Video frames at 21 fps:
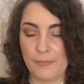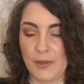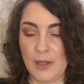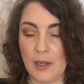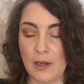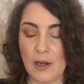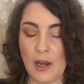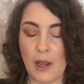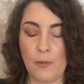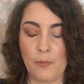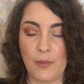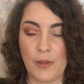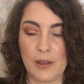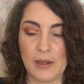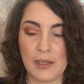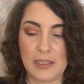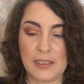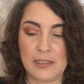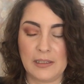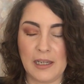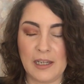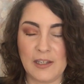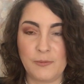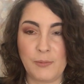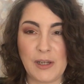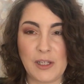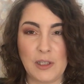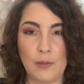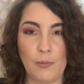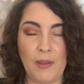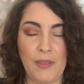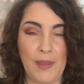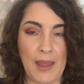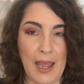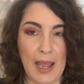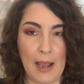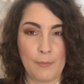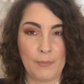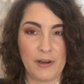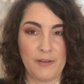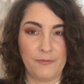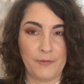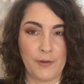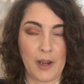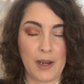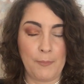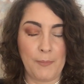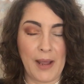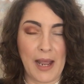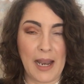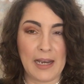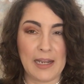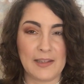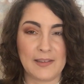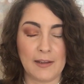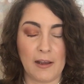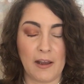you know, that especially with their amplified palettes,